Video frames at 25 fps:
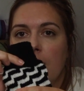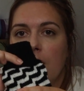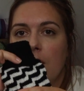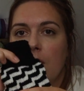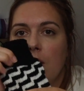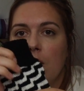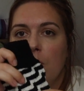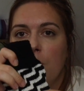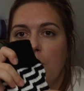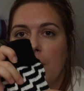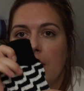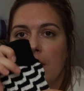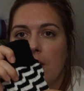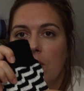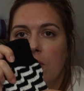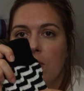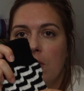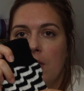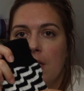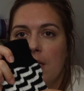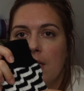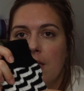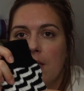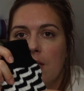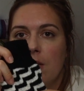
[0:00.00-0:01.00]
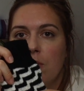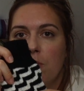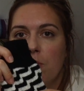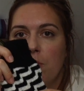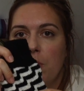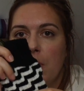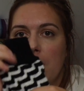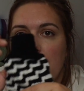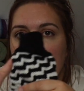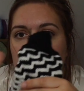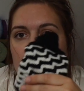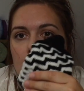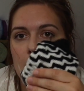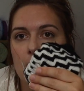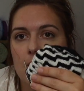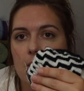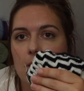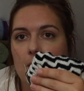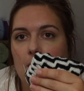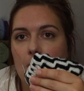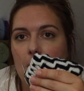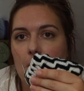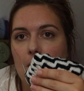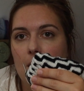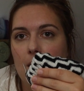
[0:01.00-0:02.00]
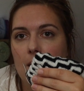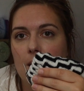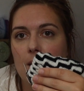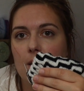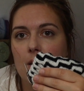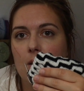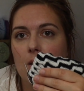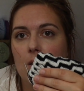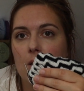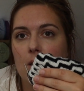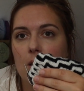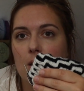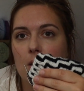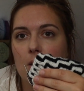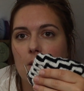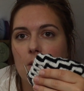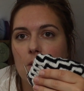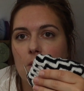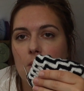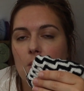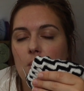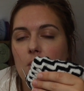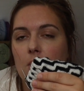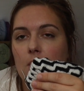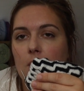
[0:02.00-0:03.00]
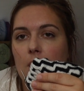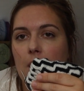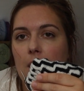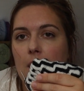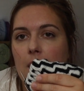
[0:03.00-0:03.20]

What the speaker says: go back to this pattern and call it a sock,